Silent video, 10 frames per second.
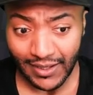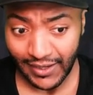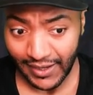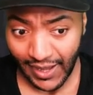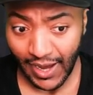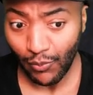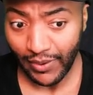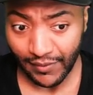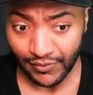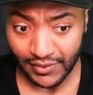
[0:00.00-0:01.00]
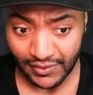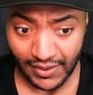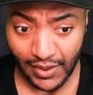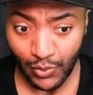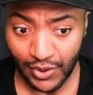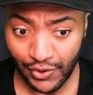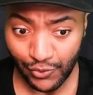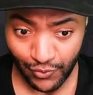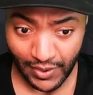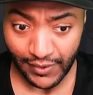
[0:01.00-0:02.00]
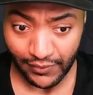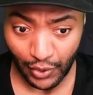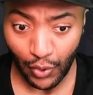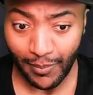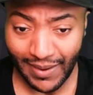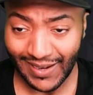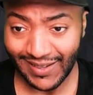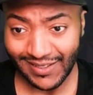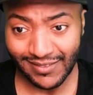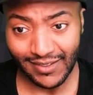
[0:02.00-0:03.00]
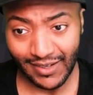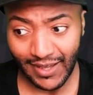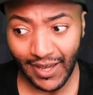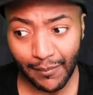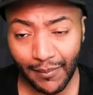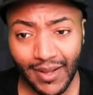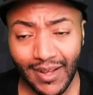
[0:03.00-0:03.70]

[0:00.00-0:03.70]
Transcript: And now we have to see when he's ready to go back into the game.